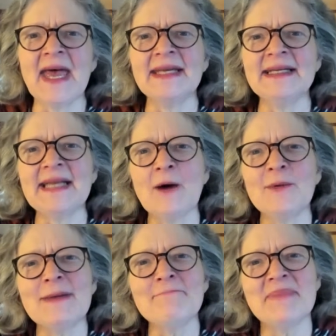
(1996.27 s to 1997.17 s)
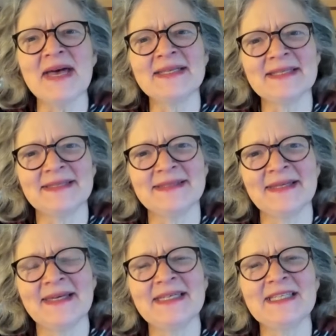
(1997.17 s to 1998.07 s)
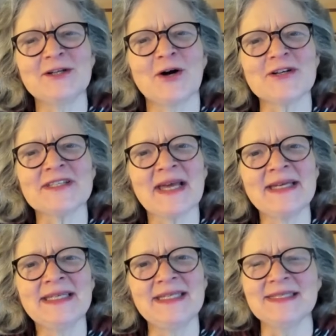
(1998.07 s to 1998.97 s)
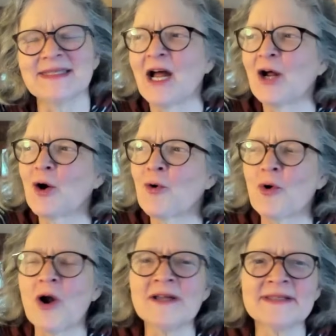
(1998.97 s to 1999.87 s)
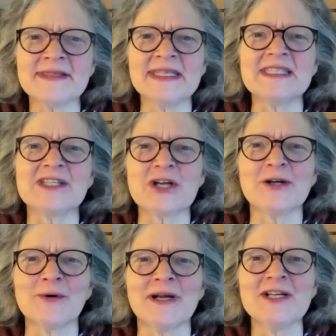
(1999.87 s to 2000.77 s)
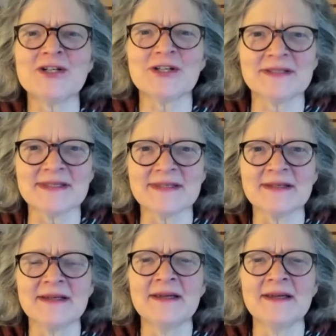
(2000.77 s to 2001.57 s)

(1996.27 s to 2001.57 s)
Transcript: and now embedded in our psyches across these generations